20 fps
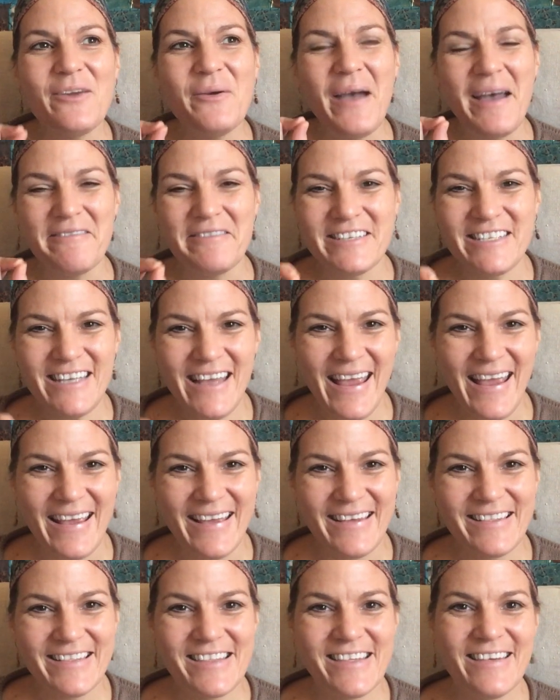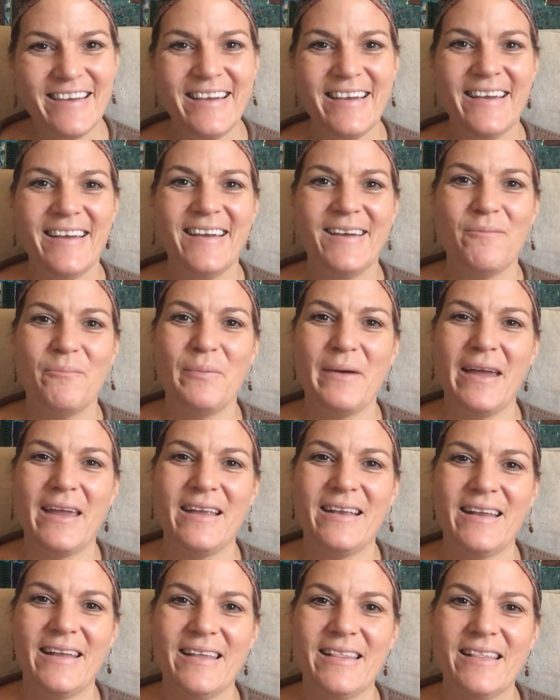you have a taste, but
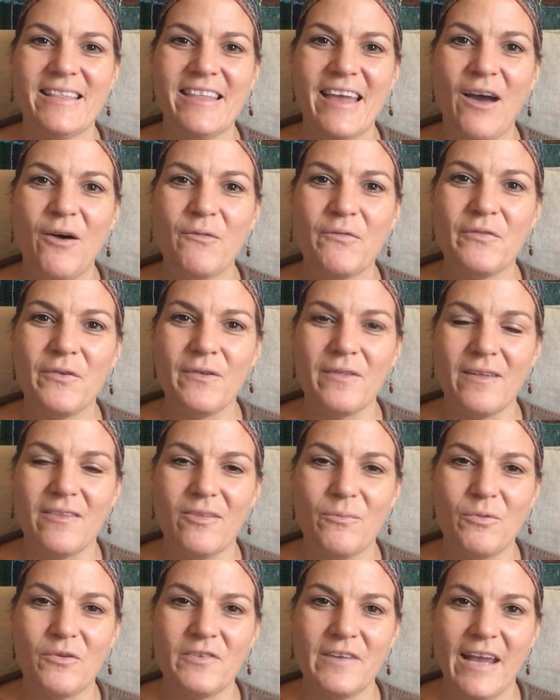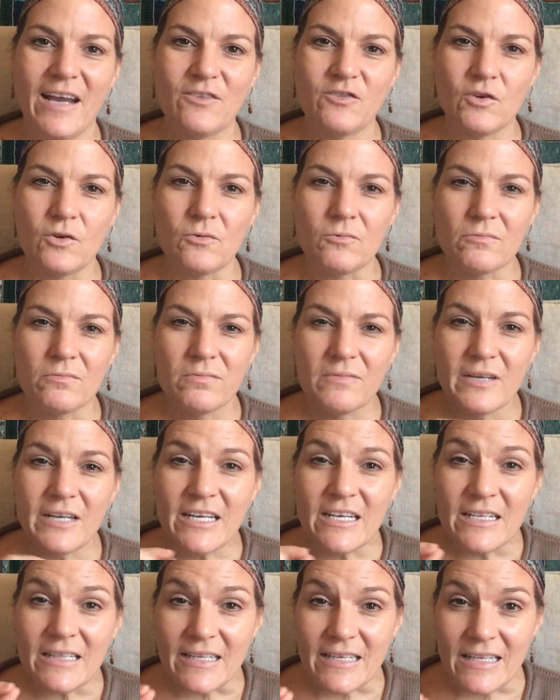it's doubtful that the protector
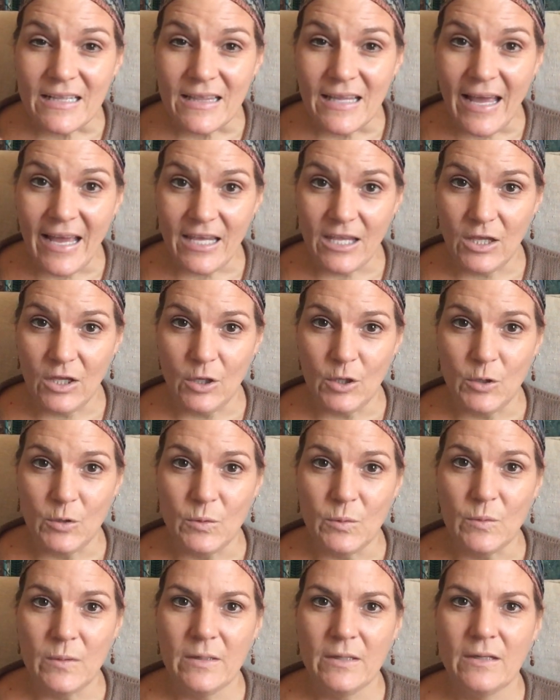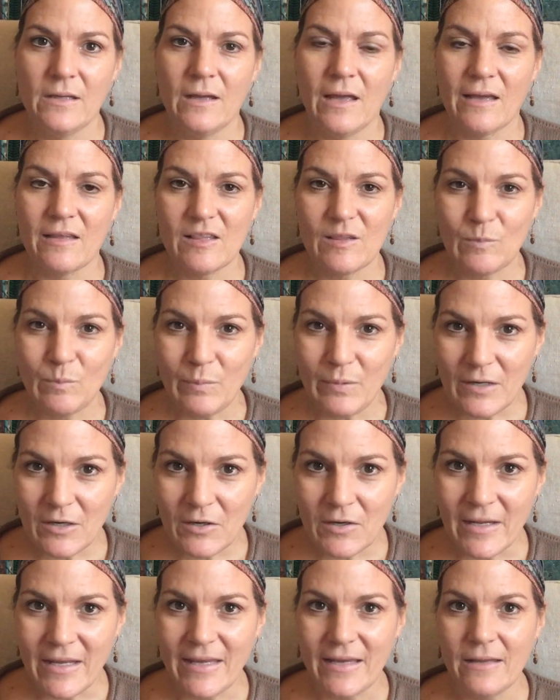really let you
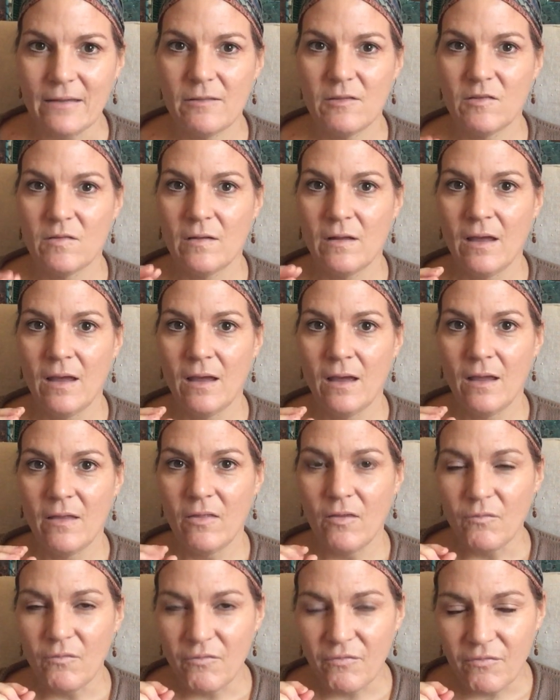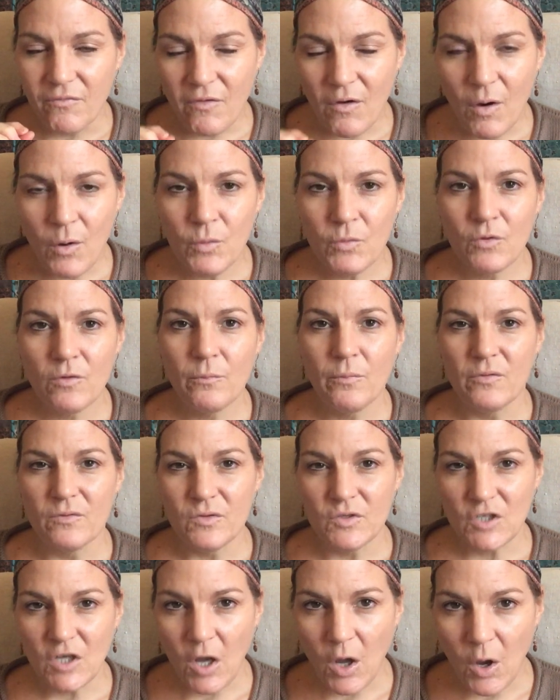experience the vulnerable
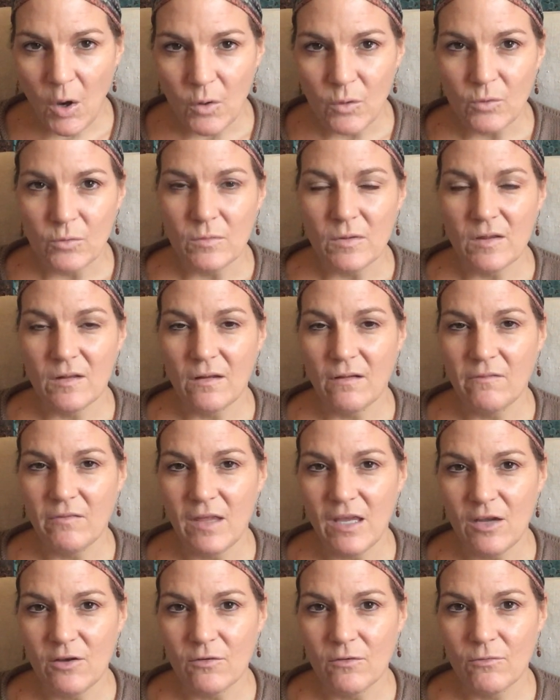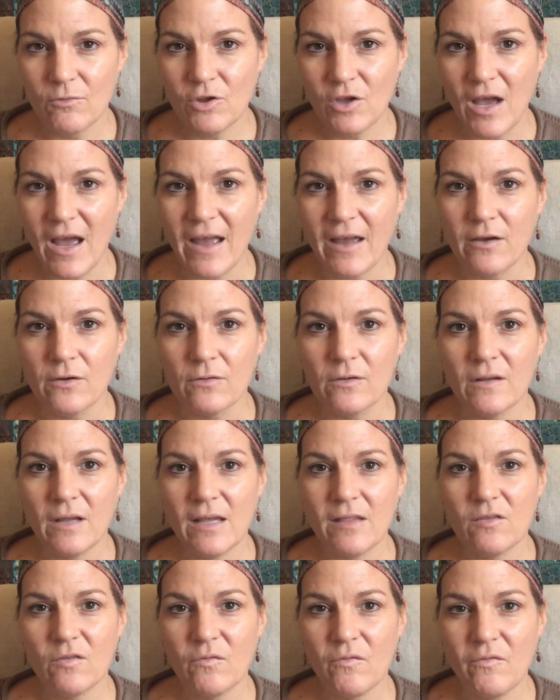tones of the inner child.
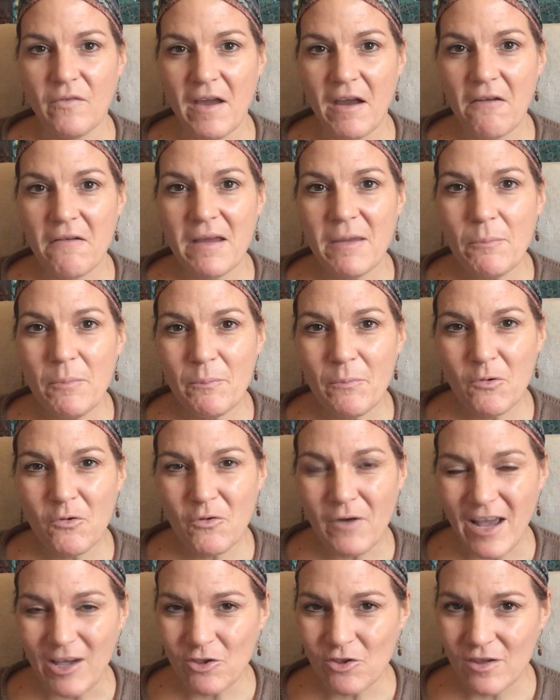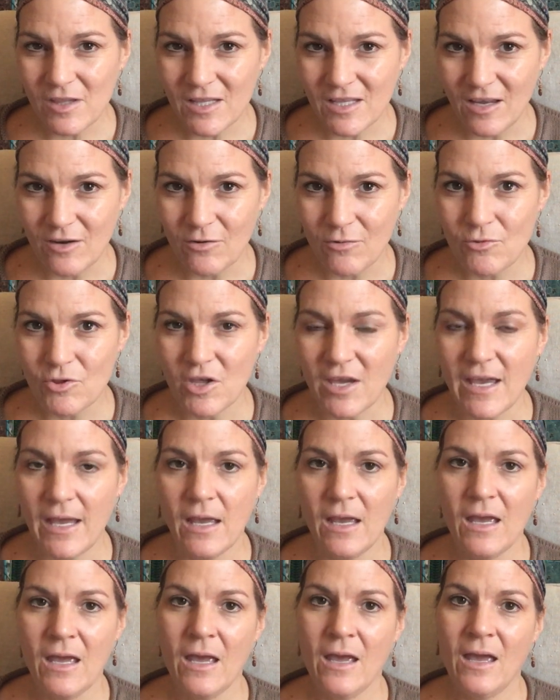It's very precious energy.
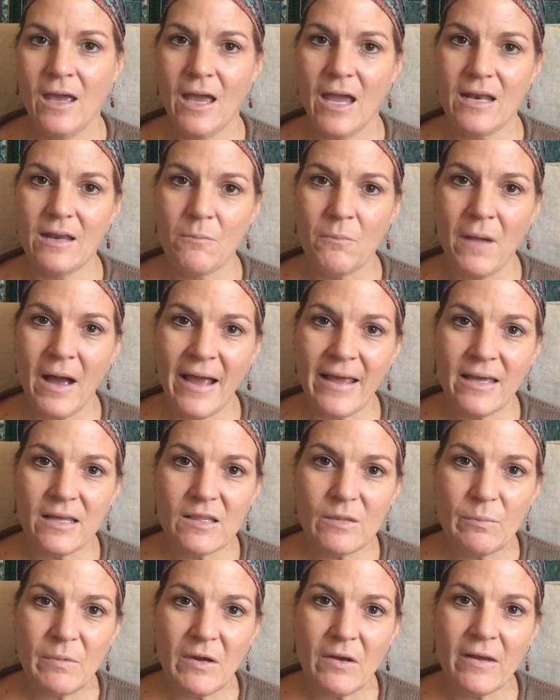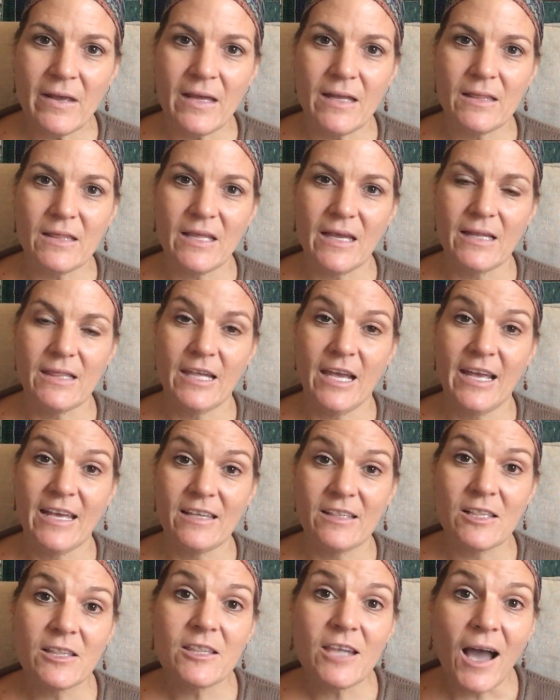And in my experience, it
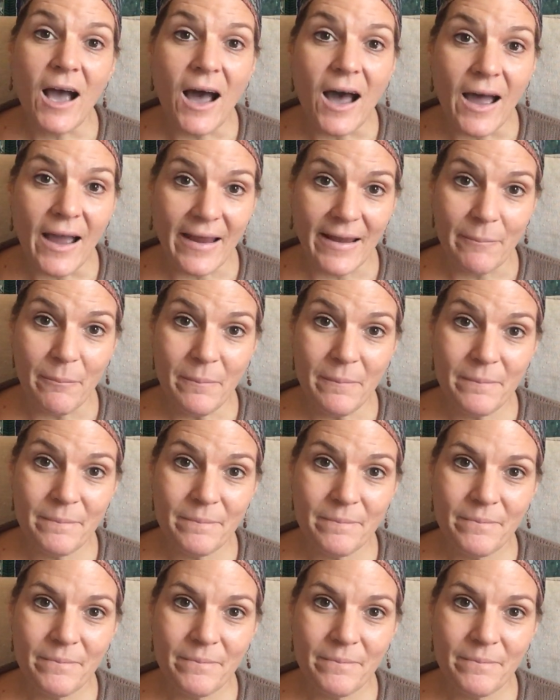takes time